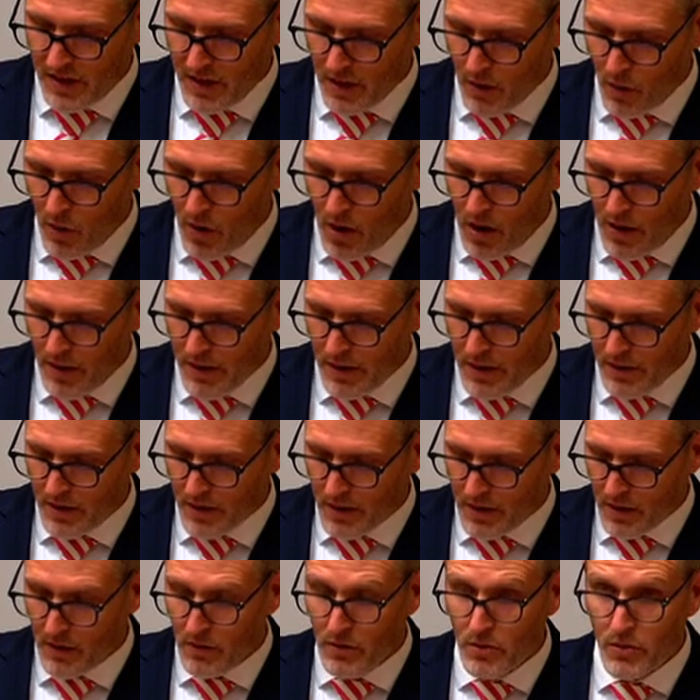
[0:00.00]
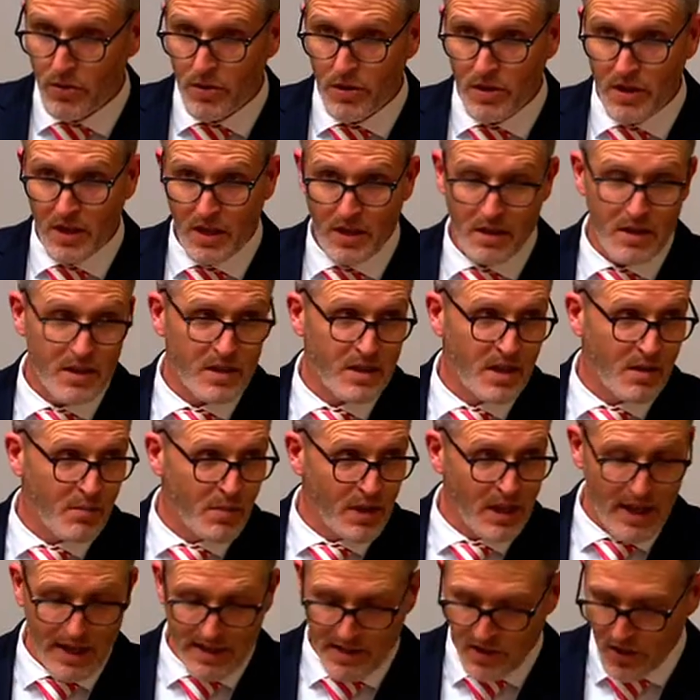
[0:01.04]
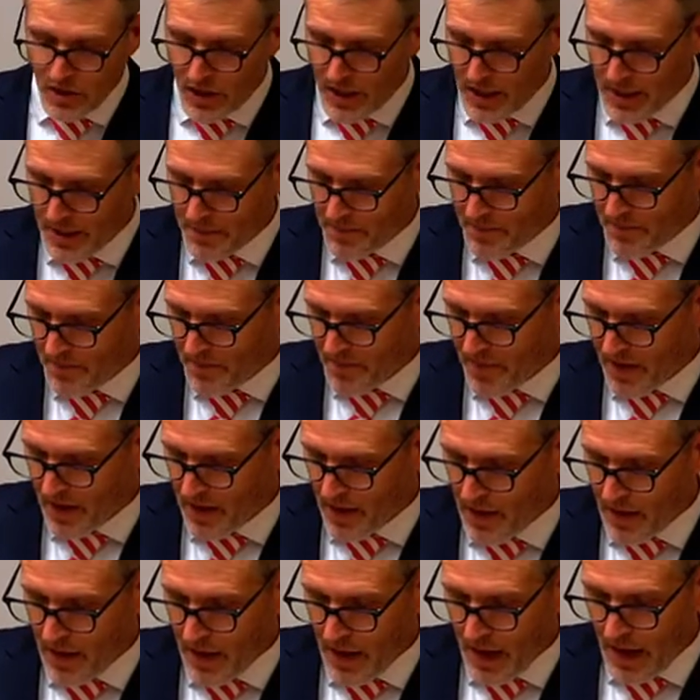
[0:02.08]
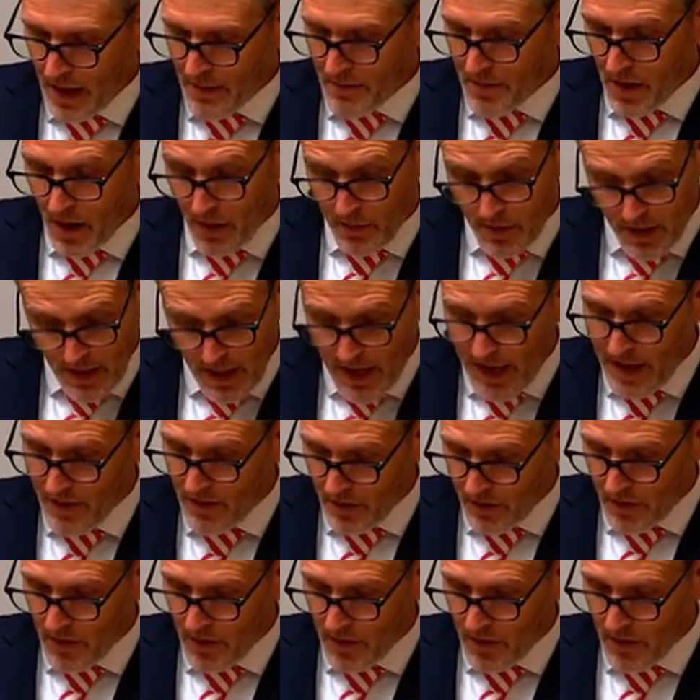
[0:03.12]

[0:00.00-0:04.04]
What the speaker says: inquiry concluded in December last year. I'm glad that